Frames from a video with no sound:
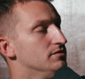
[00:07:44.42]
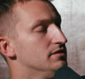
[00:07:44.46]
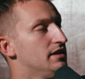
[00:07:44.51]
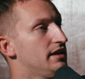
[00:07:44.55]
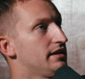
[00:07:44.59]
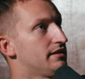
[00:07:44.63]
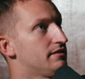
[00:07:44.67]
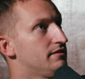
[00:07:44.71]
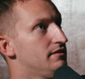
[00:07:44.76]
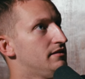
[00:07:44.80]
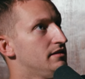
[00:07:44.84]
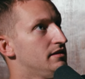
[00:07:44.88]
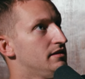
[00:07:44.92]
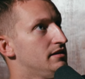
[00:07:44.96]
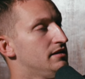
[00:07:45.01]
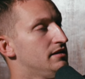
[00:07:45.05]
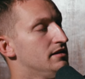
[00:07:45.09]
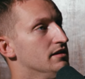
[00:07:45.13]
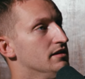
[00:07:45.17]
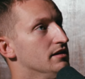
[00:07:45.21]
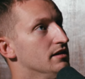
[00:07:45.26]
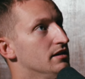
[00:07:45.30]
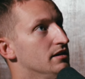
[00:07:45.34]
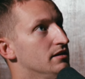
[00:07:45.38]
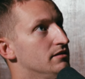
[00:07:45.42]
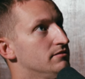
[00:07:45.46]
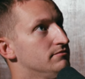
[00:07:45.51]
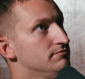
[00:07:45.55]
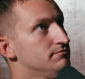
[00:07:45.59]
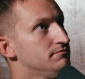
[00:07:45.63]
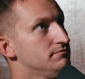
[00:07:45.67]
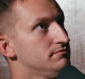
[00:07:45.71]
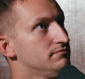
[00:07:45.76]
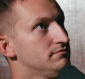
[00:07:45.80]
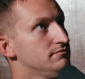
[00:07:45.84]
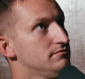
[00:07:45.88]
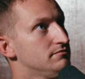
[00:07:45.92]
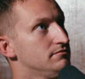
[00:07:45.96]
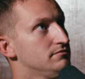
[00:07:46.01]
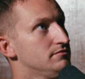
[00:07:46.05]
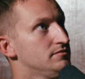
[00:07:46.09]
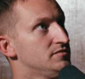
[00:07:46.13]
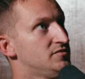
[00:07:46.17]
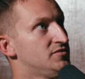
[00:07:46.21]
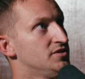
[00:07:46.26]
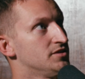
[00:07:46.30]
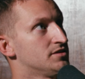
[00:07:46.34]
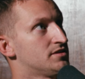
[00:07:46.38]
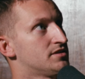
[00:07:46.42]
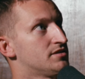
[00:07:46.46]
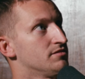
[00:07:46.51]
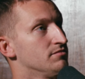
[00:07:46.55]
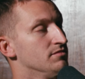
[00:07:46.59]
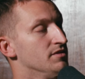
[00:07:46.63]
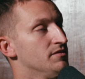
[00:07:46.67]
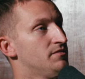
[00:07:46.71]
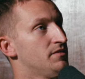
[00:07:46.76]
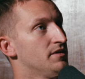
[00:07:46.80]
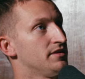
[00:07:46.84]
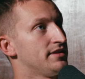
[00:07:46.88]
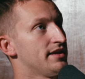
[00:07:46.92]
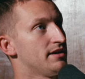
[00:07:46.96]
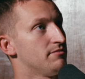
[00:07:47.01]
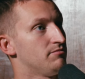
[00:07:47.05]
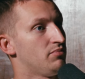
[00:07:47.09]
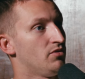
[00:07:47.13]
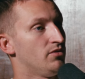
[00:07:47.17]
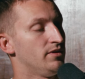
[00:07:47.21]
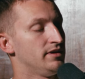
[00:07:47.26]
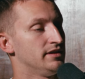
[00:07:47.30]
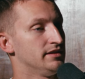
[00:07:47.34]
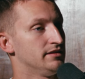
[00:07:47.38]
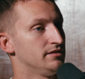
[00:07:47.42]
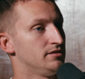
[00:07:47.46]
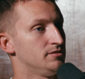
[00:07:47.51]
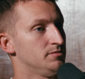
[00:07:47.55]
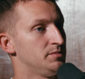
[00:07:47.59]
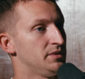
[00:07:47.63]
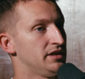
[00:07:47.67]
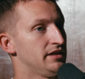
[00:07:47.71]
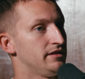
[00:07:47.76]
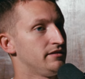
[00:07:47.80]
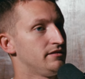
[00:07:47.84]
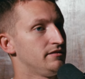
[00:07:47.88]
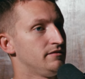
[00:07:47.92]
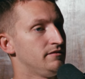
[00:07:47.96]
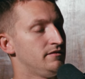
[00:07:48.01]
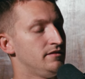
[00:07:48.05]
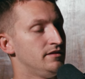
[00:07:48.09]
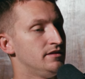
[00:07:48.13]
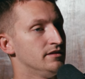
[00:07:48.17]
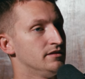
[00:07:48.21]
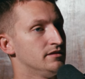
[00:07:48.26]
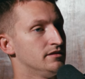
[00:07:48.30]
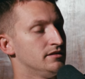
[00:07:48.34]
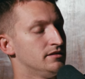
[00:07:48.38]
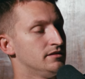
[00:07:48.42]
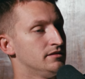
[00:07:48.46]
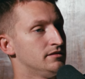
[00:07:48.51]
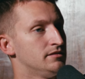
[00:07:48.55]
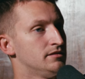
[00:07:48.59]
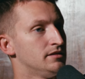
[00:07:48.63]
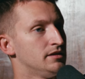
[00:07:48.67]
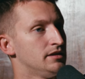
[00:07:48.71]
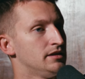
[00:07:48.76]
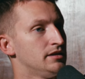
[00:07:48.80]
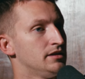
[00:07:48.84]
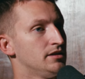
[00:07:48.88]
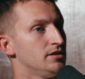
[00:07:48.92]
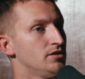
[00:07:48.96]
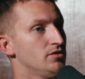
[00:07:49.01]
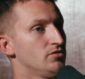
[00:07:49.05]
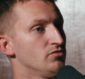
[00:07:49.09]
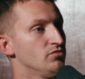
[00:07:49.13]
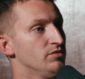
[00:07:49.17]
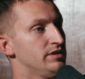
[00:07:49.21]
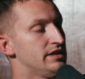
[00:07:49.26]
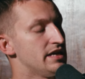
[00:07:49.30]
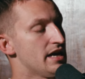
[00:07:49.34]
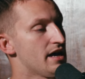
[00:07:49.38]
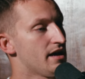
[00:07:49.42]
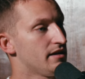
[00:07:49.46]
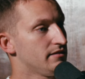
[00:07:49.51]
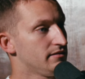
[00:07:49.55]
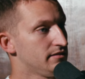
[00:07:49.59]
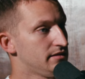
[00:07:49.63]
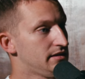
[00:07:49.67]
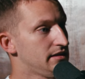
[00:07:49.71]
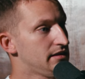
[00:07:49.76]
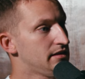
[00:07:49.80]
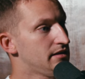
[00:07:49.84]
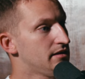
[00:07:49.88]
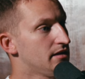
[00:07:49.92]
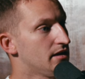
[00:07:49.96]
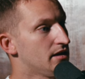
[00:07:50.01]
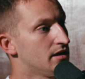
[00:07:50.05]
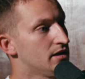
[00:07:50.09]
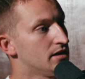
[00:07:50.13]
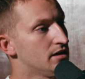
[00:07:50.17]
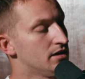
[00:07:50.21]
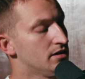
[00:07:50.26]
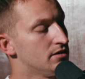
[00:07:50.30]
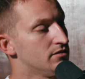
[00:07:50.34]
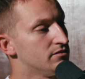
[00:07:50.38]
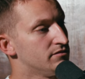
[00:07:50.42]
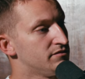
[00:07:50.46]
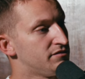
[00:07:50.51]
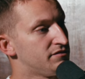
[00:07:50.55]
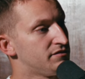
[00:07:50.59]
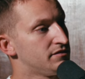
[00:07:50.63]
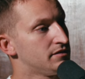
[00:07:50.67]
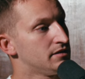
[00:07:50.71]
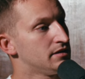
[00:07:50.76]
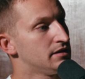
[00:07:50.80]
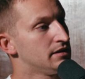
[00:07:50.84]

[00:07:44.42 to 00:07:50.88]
like the just to riff on that point a little bit, the reality of